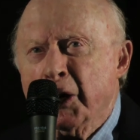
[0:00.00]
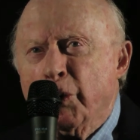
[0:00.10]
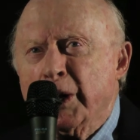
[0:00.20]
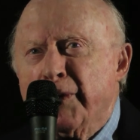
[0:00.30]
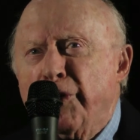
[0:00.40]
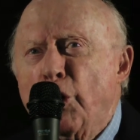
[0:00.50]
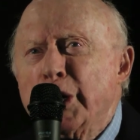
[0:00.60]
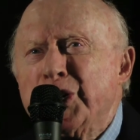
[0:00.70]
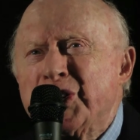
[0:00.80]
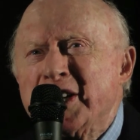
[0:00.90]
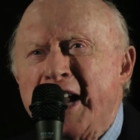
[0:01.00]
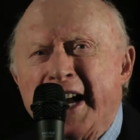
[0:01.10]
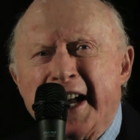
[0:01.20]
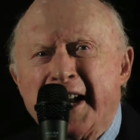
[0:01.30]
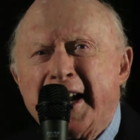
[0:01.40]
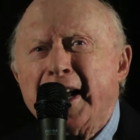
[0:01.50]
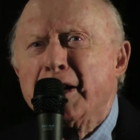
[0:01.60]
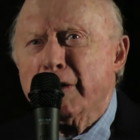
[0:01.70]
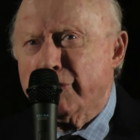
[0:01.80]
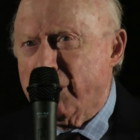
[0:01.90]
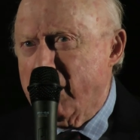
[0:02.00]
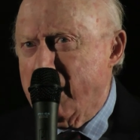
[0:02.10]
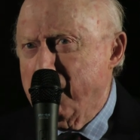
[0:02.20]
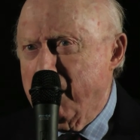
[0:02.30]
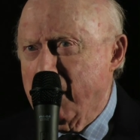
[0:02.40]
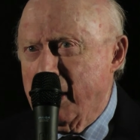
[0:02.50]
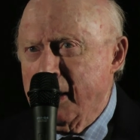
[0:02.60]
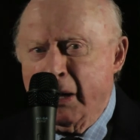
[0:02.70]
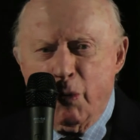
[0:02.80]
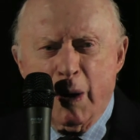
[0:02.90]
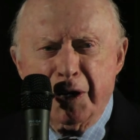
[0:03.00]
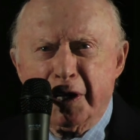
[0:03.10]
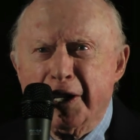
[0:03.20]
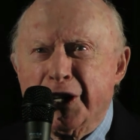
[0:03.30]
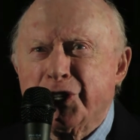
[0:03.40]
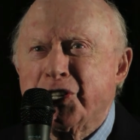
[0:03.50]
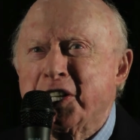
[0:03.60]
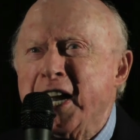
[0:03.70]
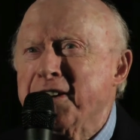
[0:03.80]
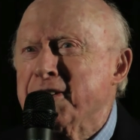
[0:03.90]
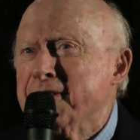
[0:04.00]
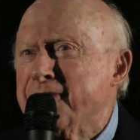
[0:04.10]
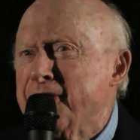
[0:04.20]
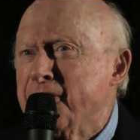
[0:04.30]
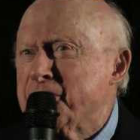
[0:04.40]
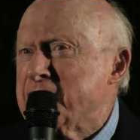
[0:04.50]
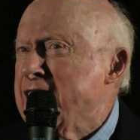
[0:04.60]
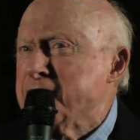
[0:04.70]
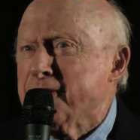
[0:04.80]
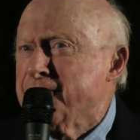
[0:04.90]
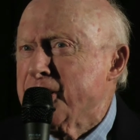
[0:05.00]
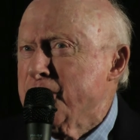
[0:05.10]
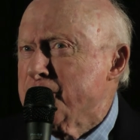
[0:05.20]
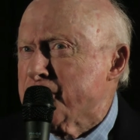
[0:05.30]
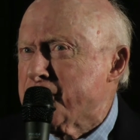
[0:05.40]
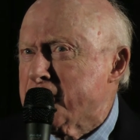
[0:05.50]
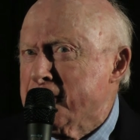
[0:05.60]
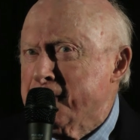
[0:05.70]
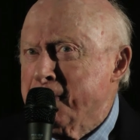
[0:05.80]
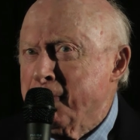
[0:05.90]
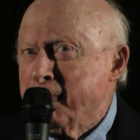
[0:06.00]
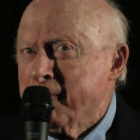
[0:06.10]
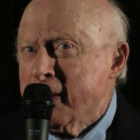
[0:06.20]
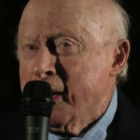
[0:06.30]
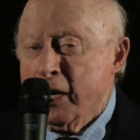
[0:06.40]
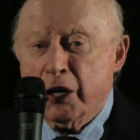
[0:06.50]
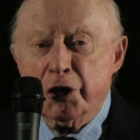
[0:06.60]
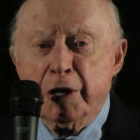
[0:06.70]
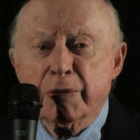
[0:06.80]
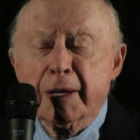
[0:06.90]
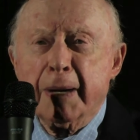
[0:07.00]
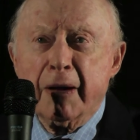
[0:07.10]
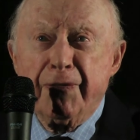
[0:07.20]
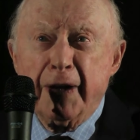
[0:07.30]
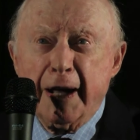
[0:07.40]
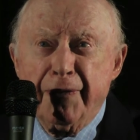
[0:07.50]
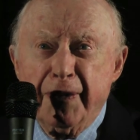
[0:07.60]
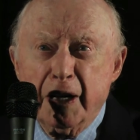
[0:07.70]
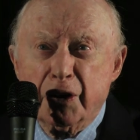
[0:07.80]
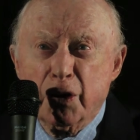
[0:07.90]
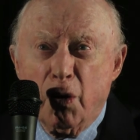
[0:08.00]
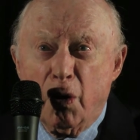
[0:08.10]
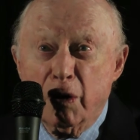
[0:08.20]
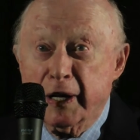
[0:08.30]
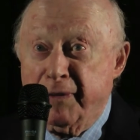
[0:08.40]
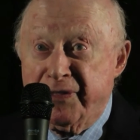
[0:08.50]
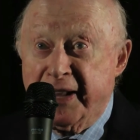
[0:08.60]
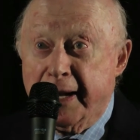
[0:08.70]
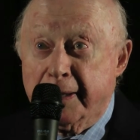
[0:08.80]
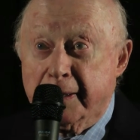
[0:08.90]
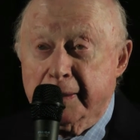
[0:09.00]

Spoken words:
with a voice like a kettle drum, went to the center of the earth. She was about 5 feet tall, if that.